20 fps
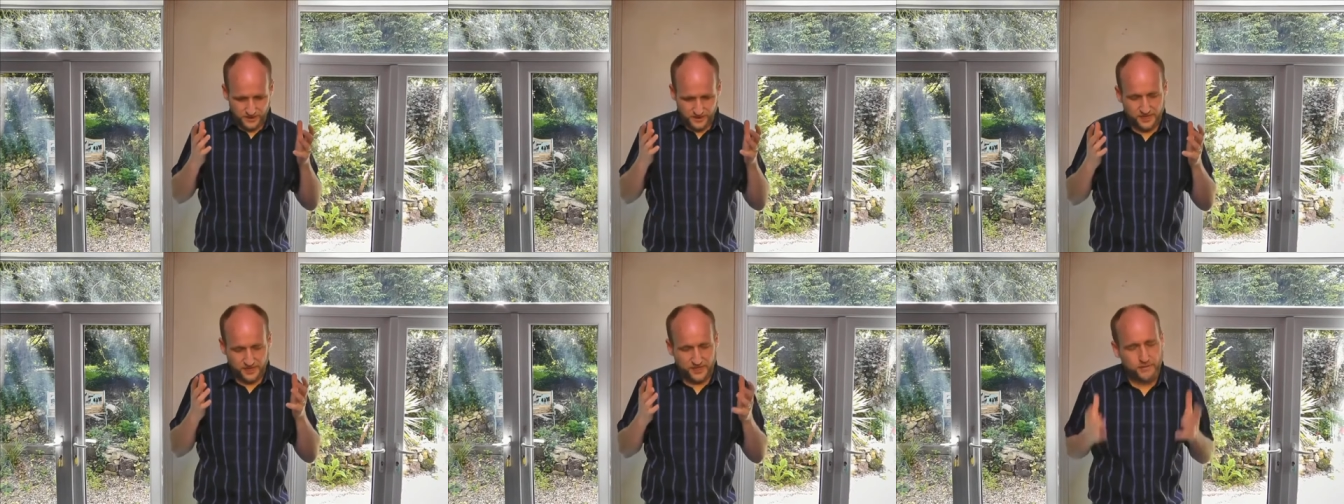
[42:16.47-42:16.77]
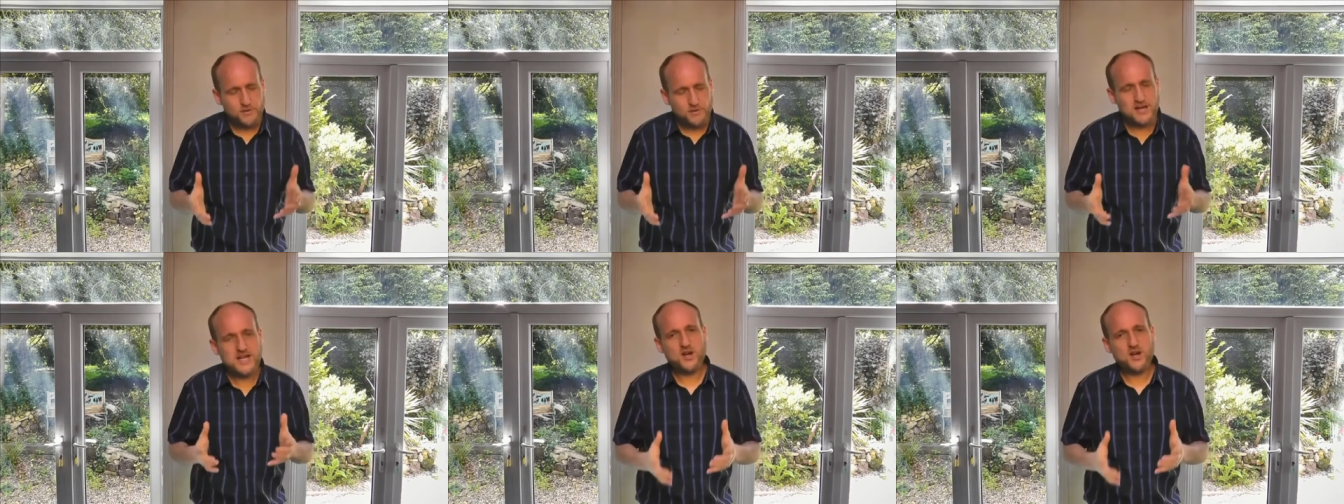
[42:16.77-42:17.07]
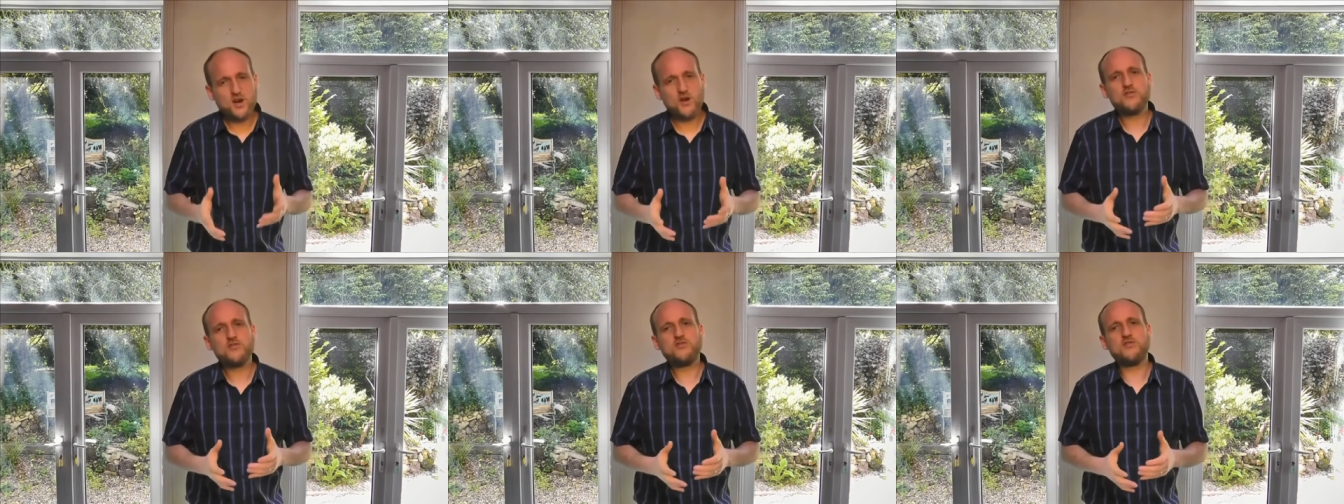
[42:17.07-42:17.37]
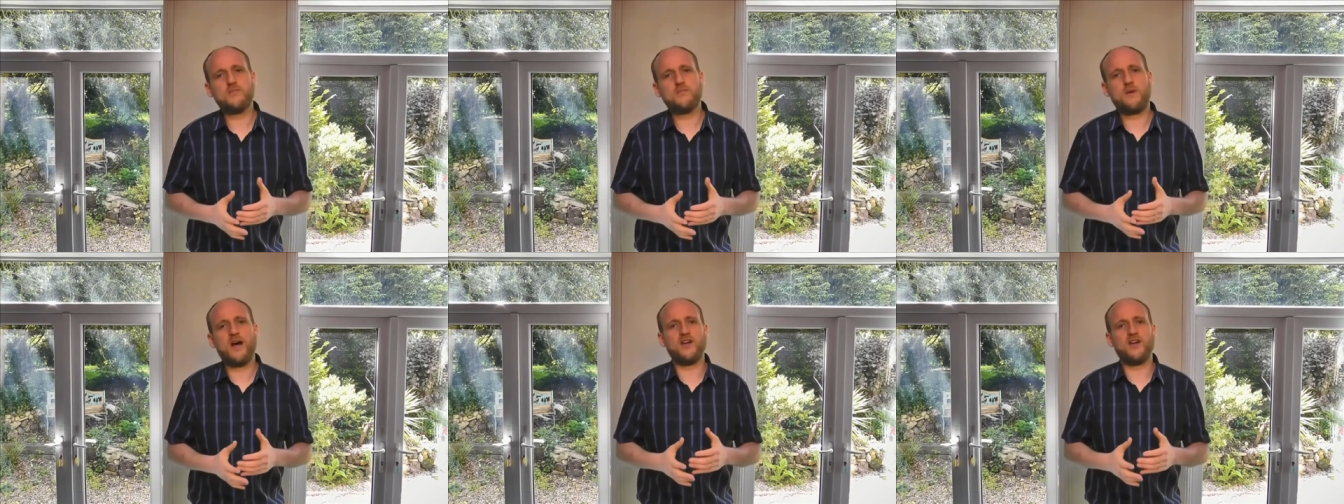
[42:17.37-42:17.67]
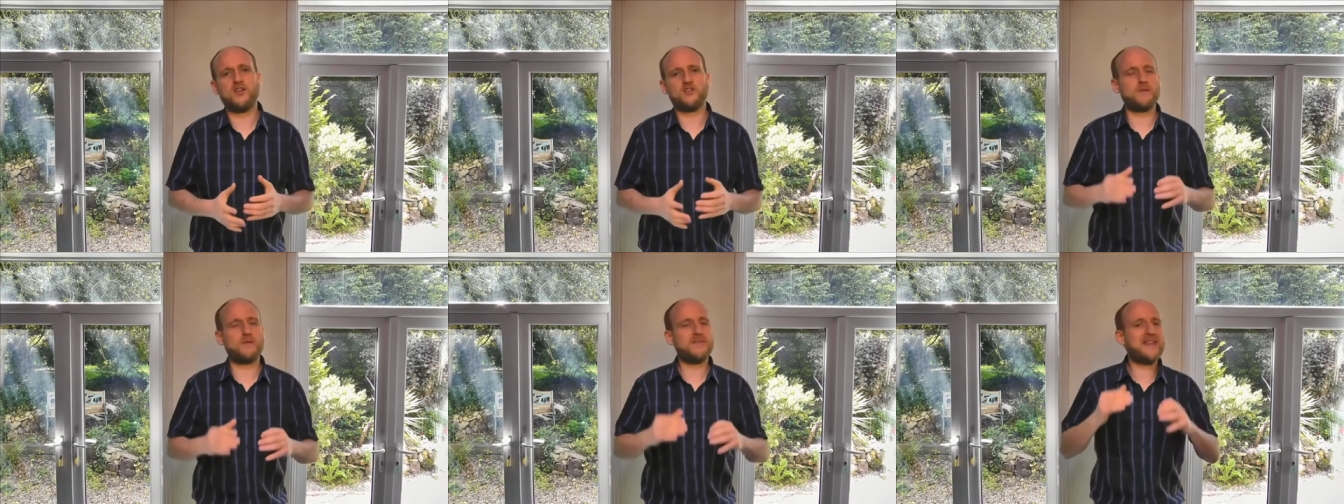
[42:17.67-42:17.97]
300
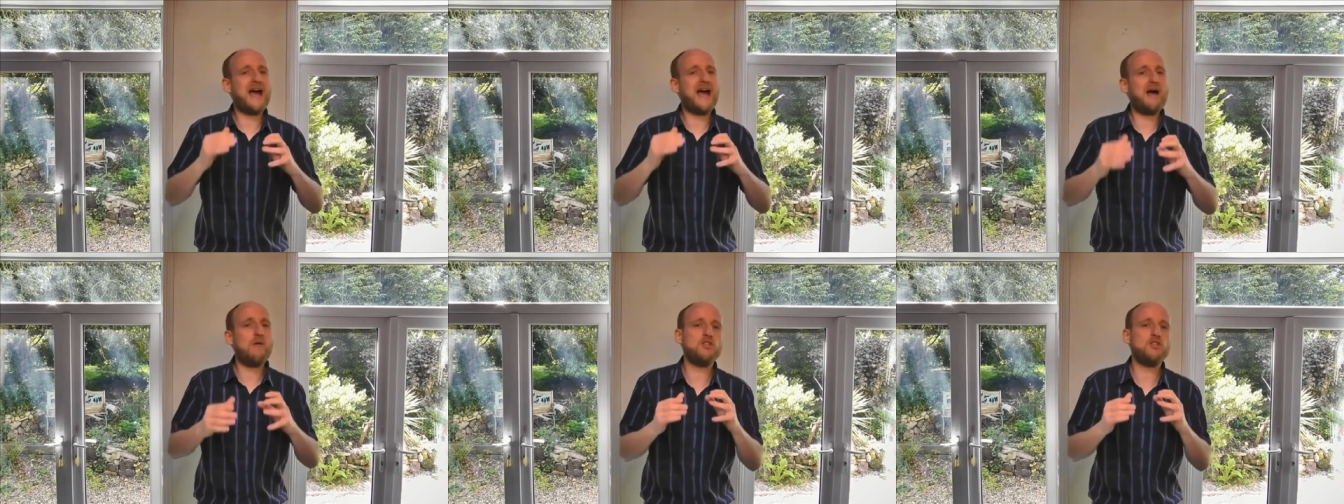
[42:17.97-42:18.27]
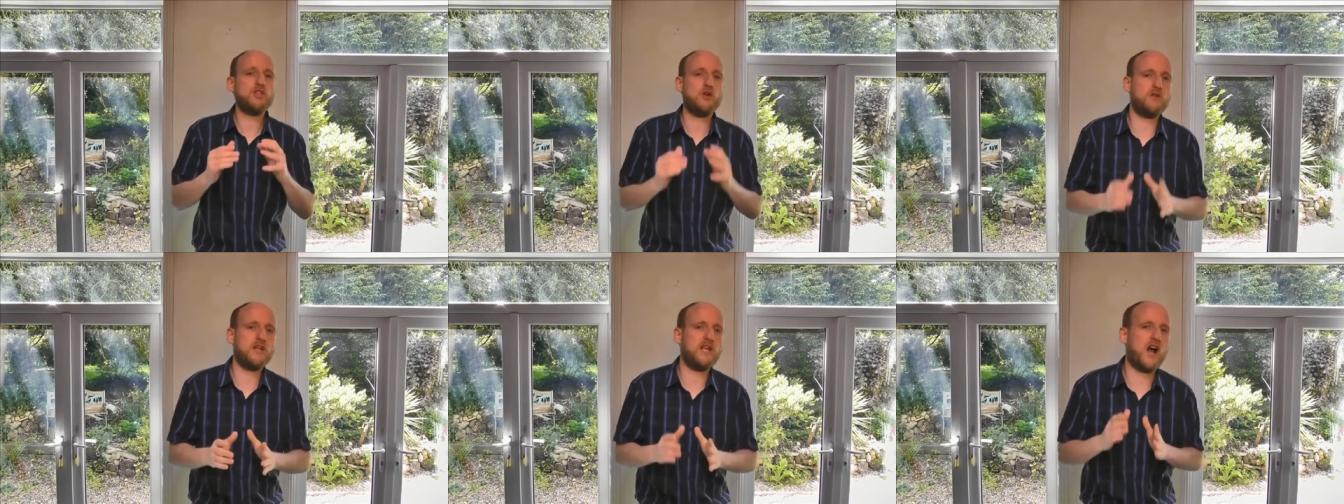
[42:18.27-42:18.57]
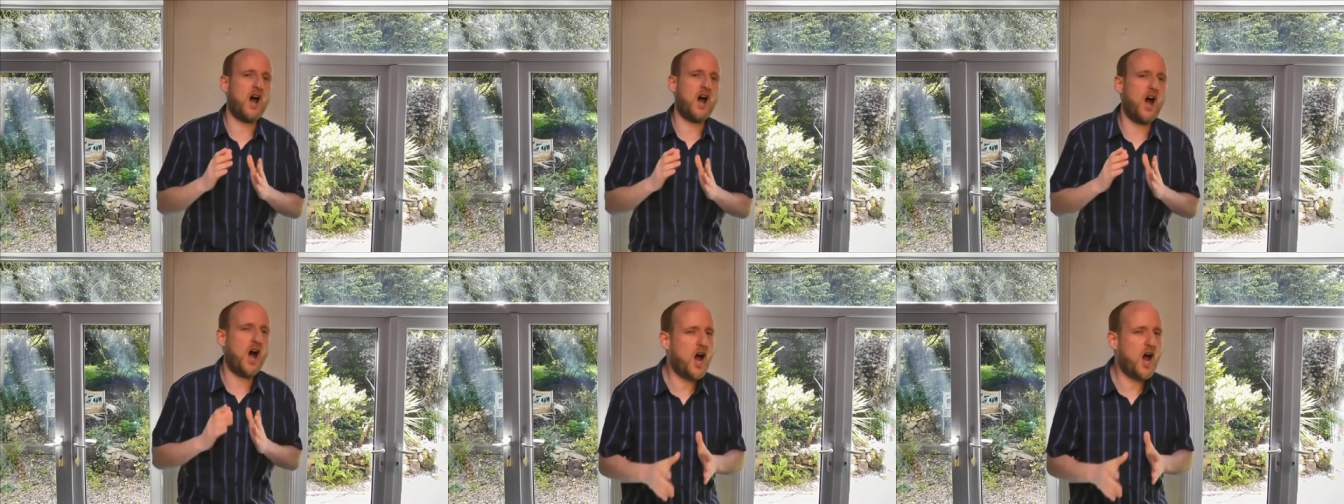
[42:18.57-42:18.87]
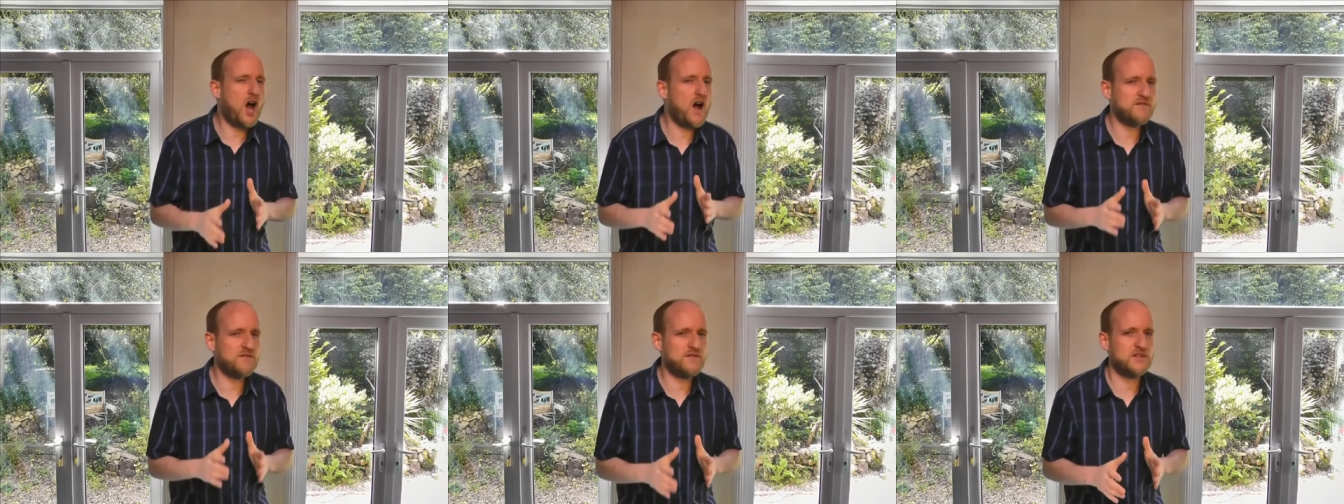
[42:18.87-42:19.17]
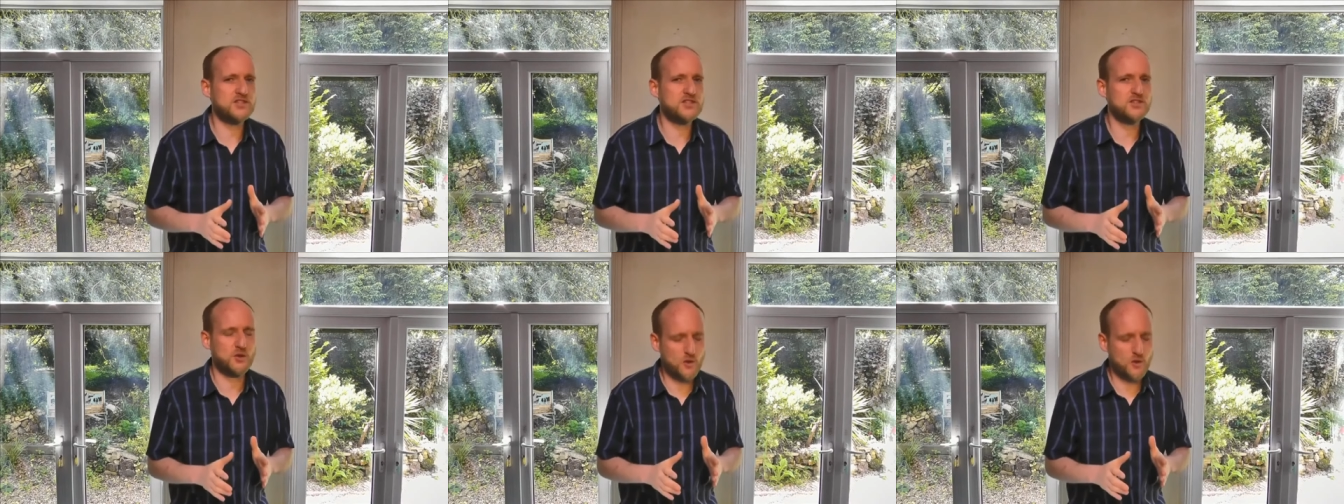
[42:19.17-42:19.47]
miles, but that was only half
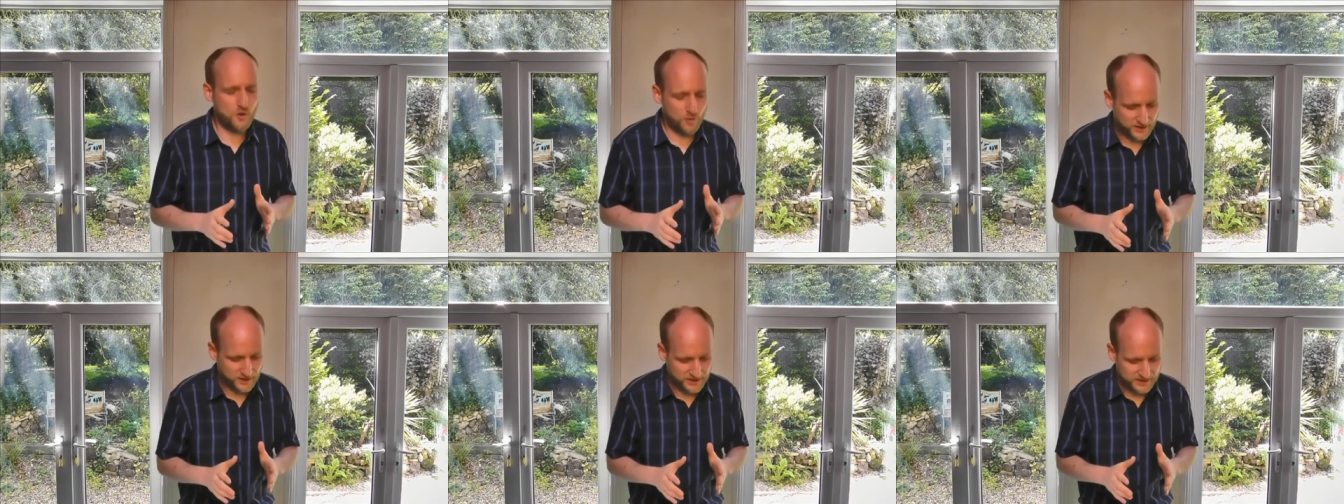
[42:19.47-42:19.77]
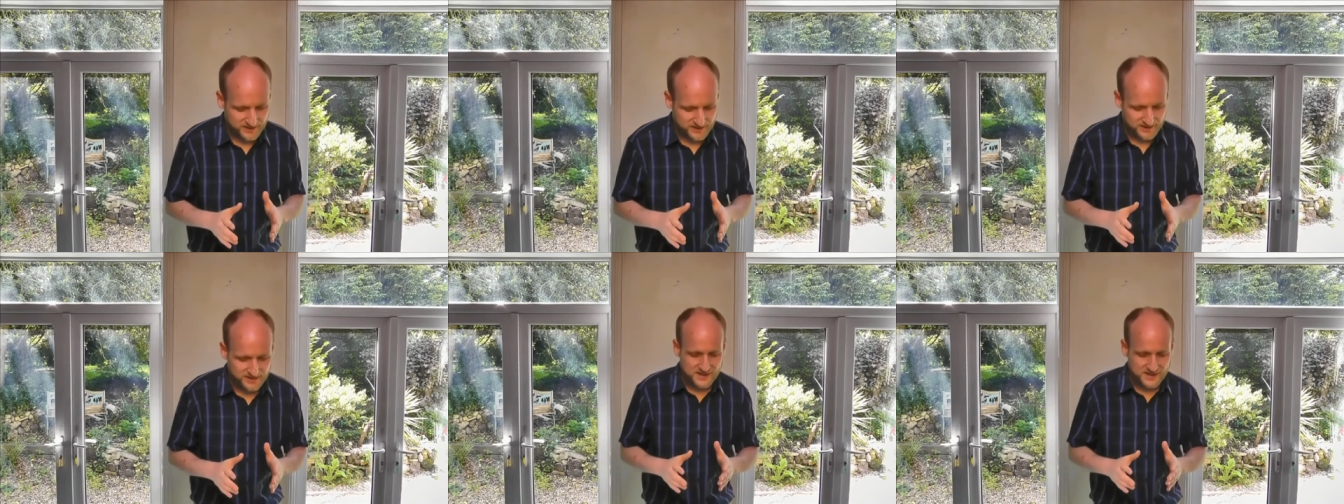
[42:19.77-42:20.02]
the story.